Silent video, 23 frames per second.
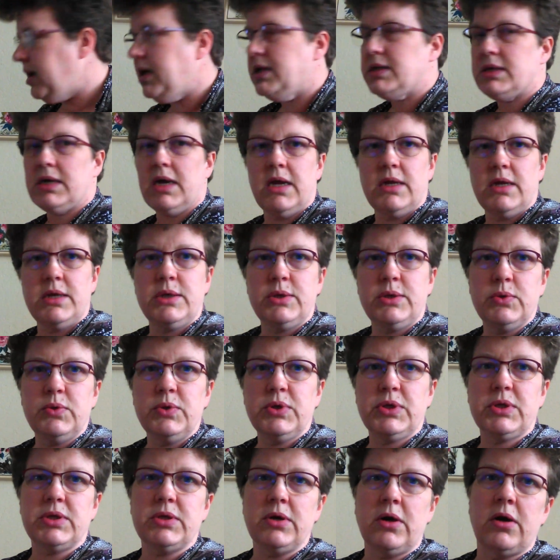guess I had 2
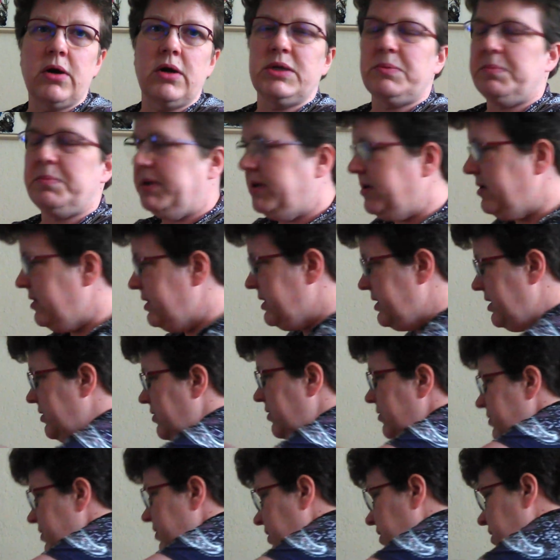starts, because I
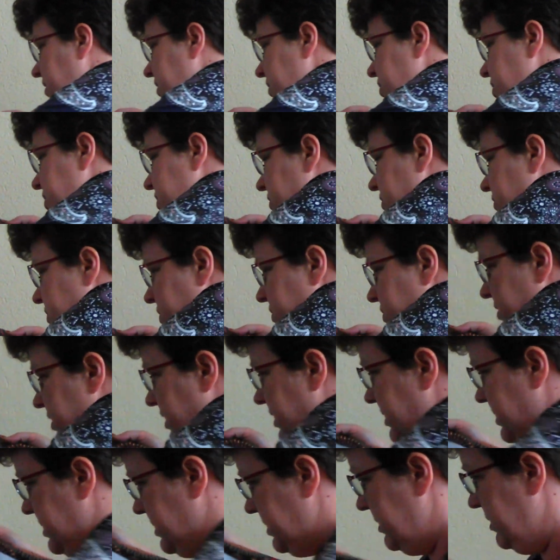don't think I showed you
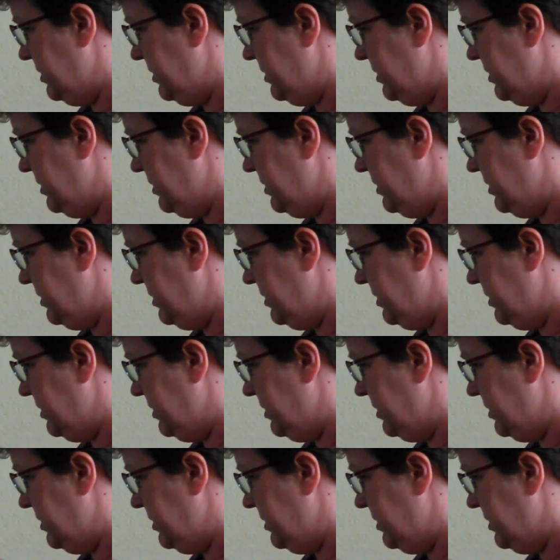this